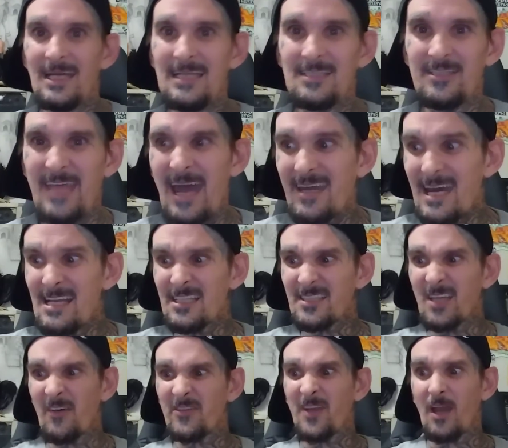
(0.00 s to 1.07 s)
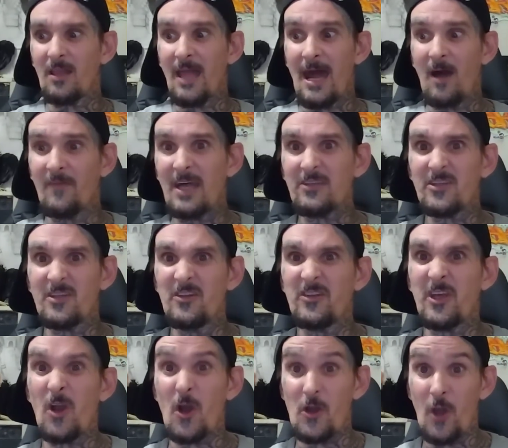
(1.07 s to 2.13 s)
And that kind of stuff's not allowed. That's
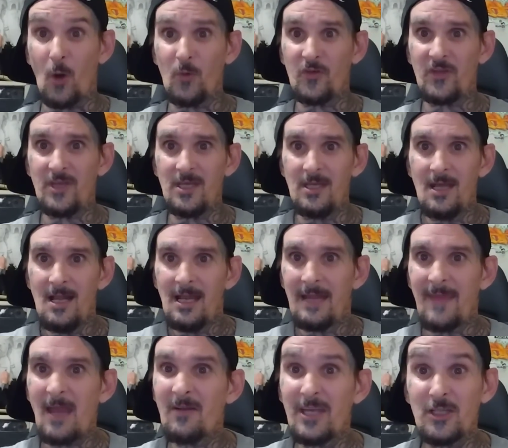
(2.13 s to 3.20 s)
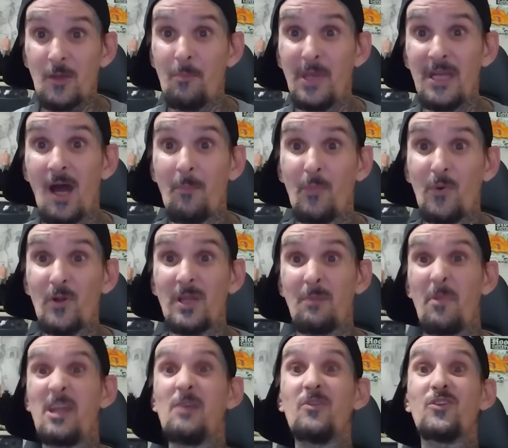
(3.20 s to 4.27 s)
considered nosy, and that'll get you beat up really.
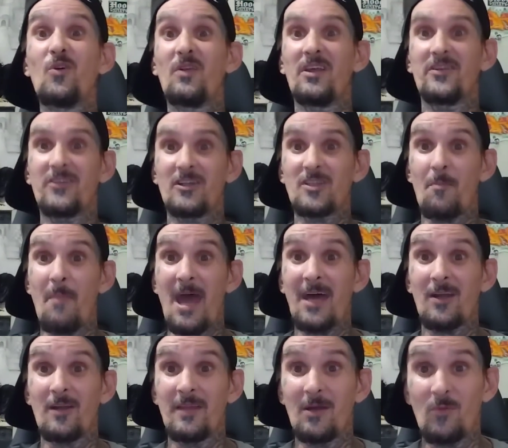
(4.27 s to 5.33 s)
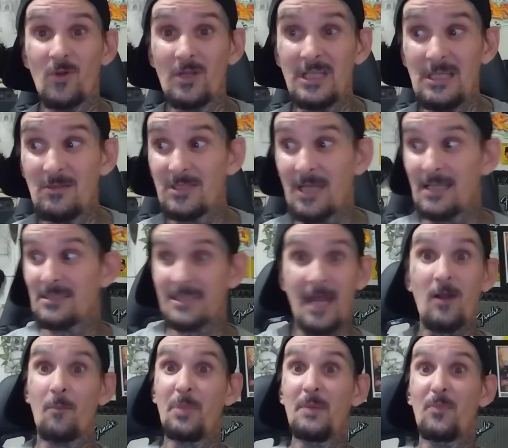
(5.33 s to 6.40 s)
But he was doing it in such a manner that really he was like
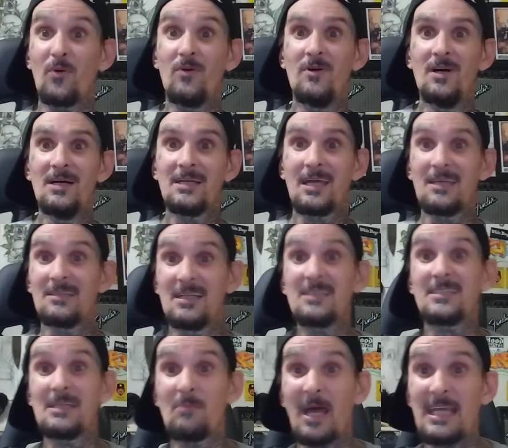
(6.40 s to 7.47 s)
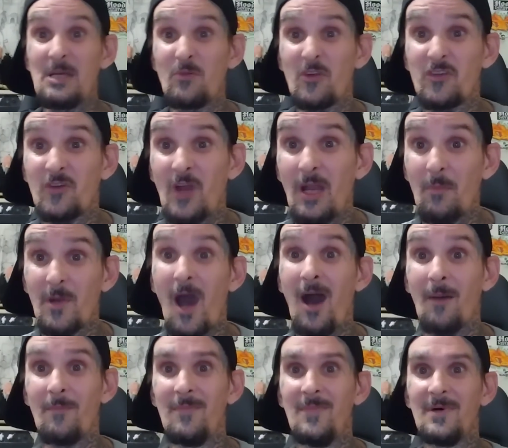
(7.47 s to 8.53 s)
scaring people. Because it just seemed like he was a straight up
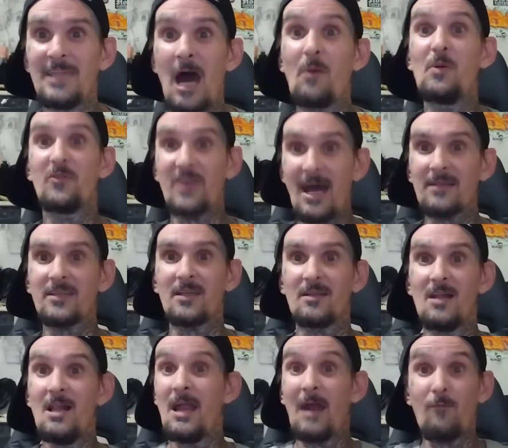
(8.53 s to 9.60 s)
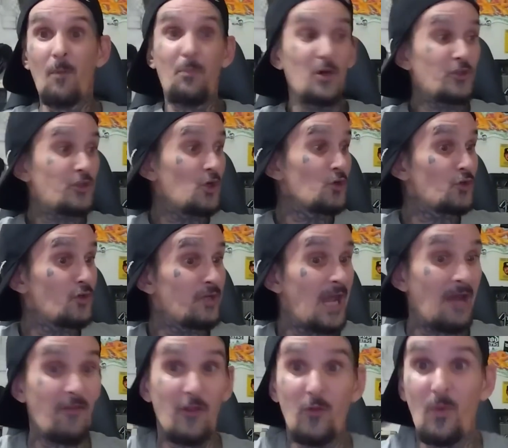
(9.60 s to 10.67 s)
cop, how he was acting. Everyone put two and two
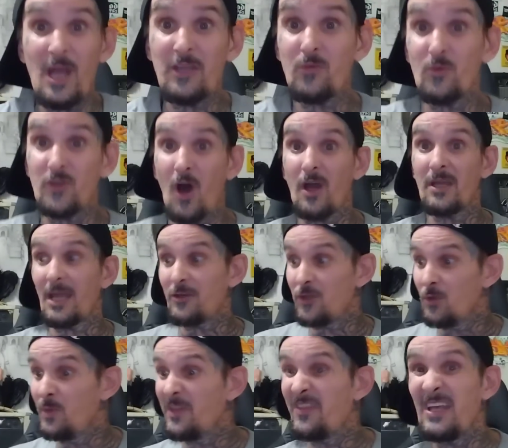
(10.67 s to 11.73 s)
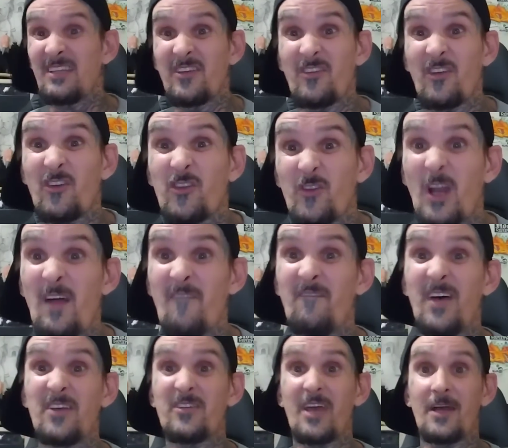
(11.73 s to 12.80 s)
together. The race were talking like, dude, we think there's a straight up
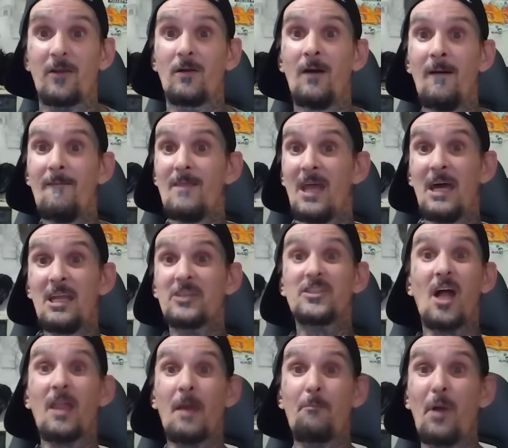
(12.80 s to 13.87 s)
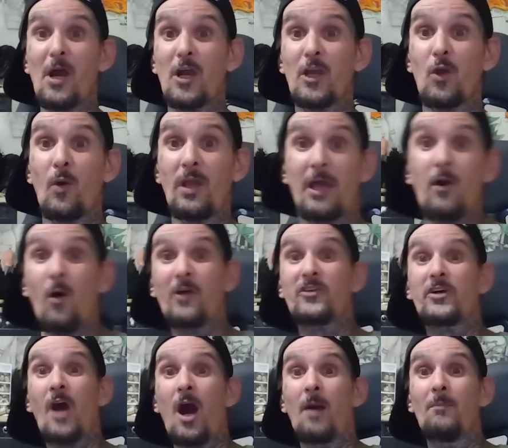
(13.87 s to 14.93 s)
investigator. And it's not like paranoid, like, oh,
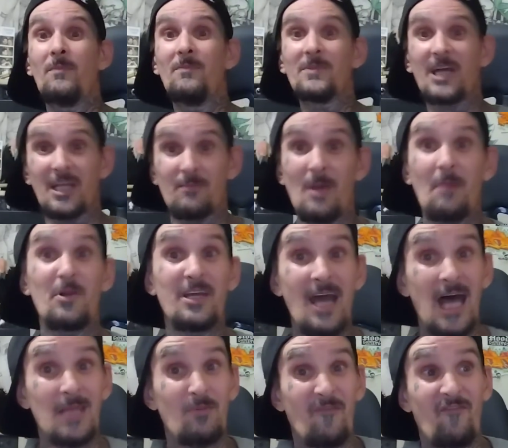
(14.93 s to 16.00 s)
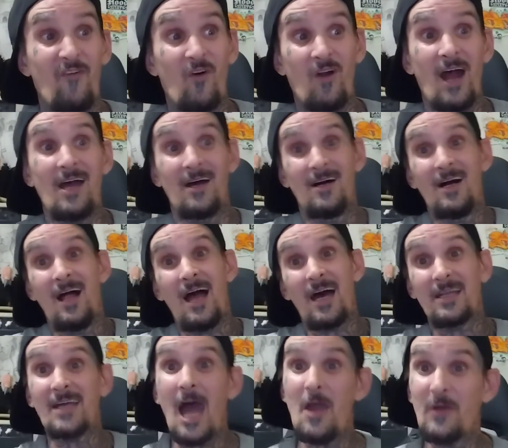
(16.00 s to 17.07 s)
it's a cop. Because remember, you guys, before I
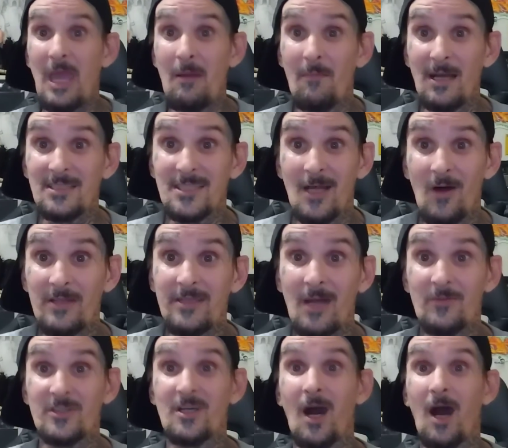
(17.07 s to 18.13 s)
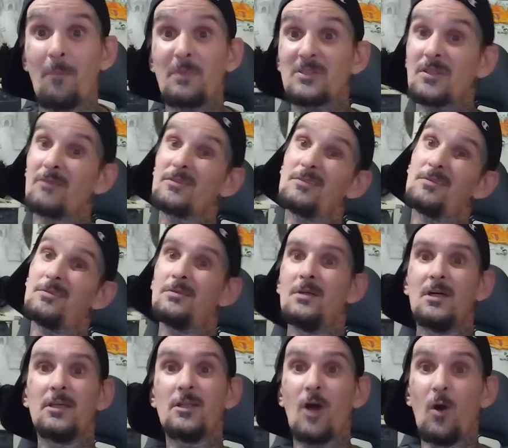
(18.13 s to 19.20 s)
had a guy who came to my cell, I thought was a cop and stuff. So, eh,
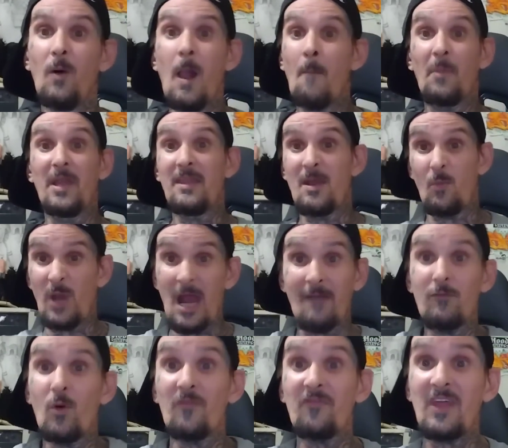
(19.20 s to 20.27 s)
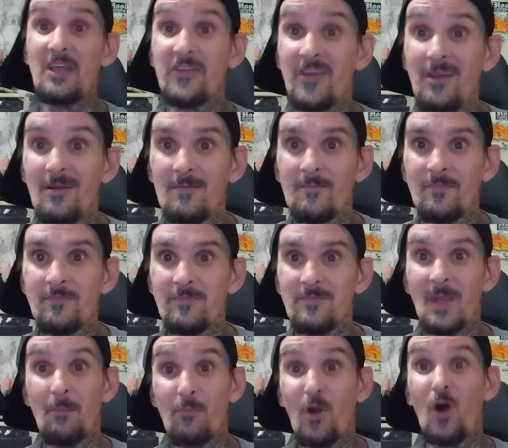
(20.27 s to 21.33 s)
you know, but when everyone thinks it,
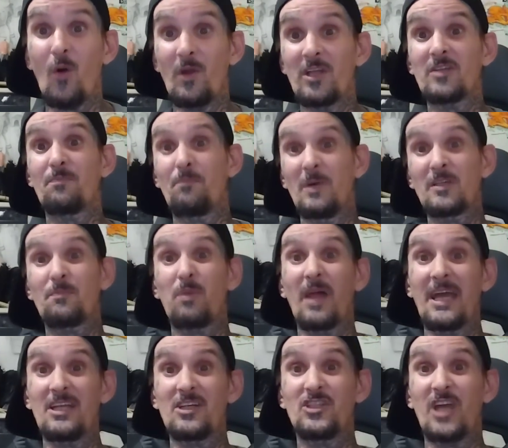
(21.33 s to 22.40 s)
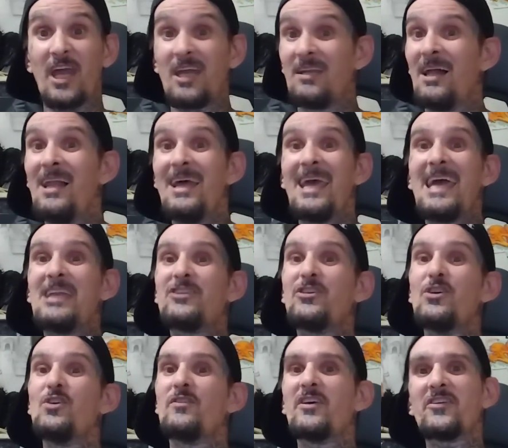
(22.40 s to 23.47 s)
bro, and it's, it's plain as Jane. And
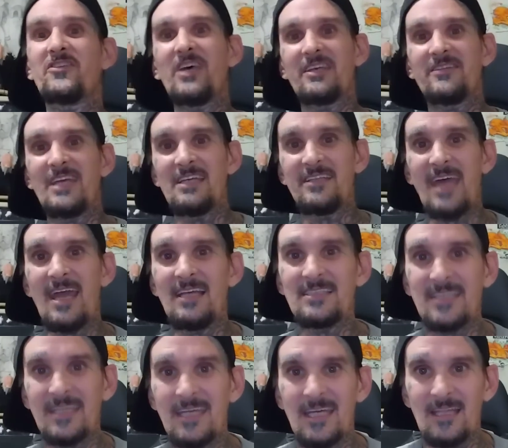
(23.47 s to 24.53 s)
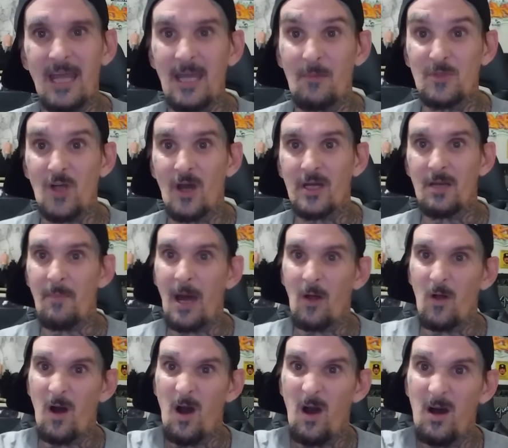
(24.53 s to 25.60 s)
dude, the 60 days in, like I'm talking
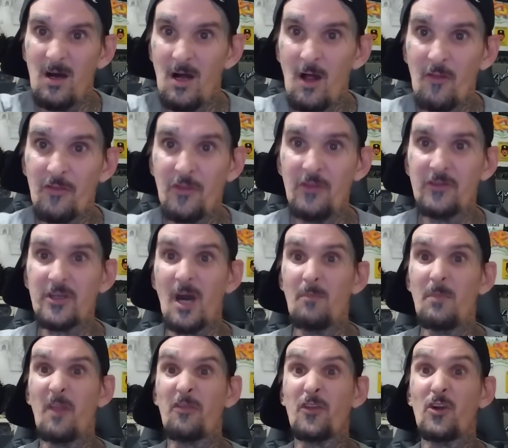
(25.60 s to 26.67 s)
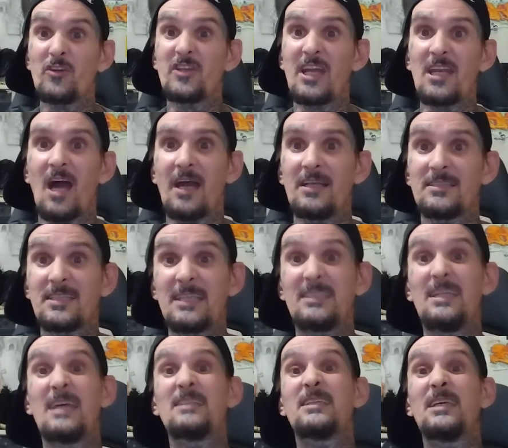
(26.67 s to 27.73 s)
about, it's coming Thursday night.
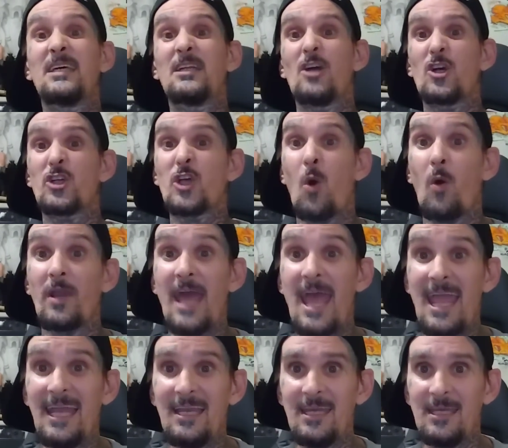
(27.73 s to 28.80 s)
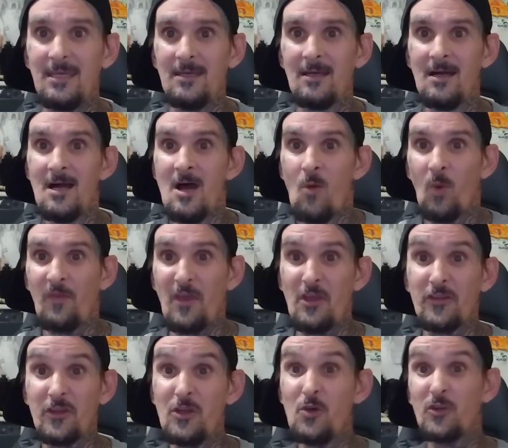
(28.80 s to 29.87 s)
60 days in, a show on A&E. What they
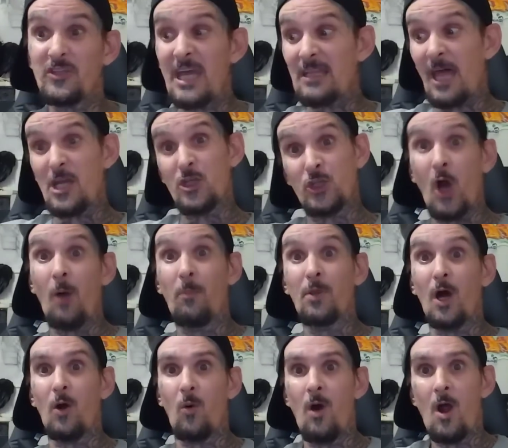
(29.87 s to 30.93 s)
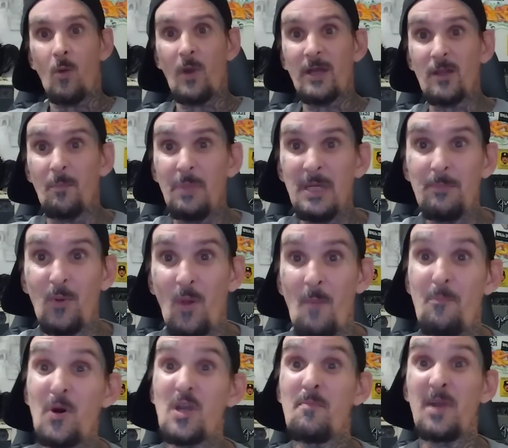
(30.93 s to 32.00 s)
used to do is take like Joe Blow, regular people,
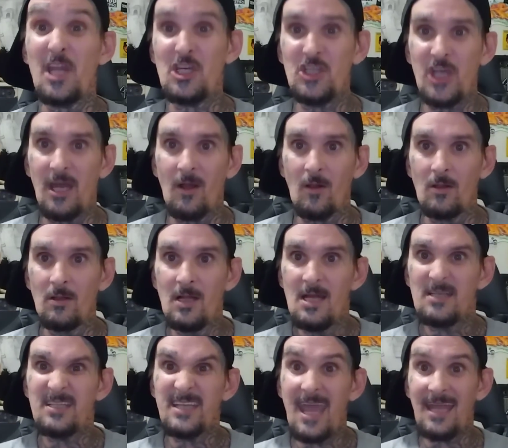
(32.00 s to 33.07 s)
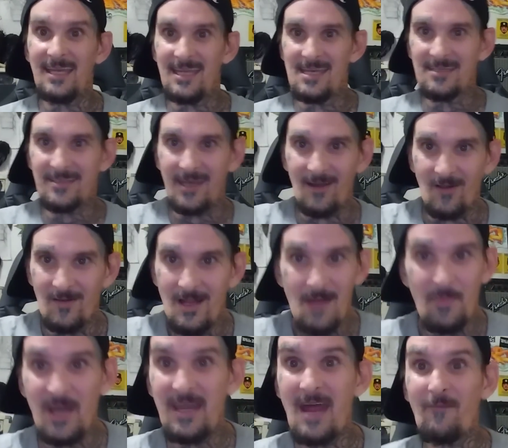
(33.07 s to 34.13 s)
and put them in a jail to gain intel.
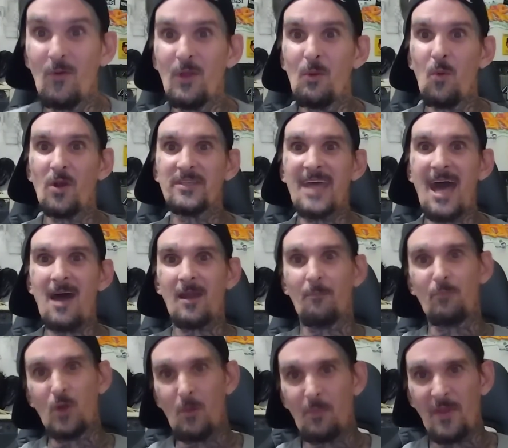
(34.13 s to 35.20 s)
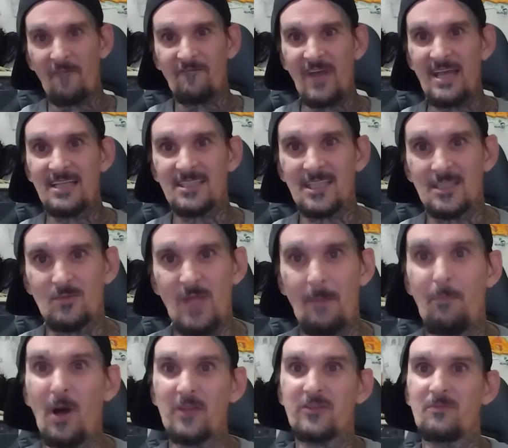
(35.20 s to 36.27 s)
But it never really worked out, a bloop in the face, because when
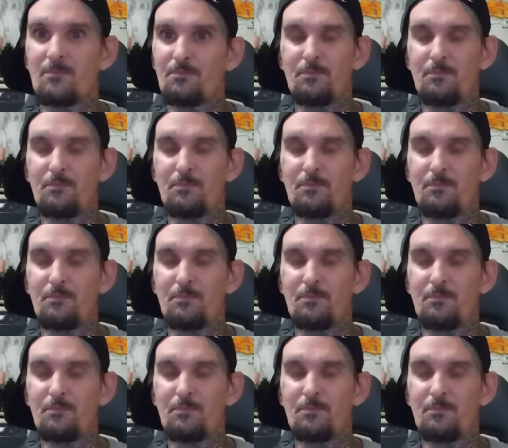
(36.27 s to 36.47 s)
they put,